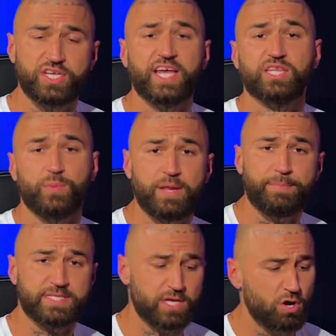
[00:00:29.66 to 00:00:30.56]
you get
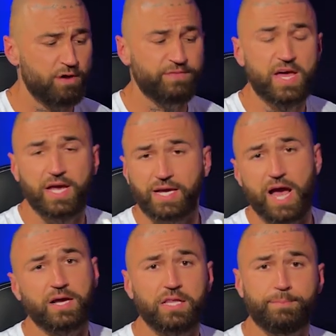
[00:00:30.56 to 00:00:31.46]
20% off.
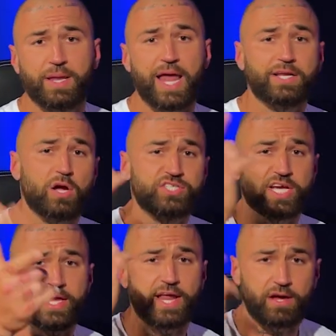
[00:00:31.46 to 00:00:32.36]
Gun clipper, lad, go
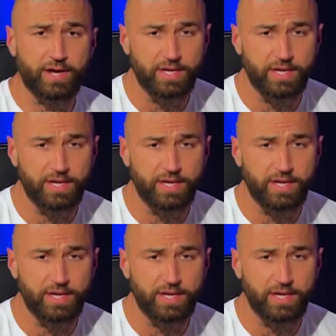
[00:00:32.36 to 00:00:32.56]
check it out.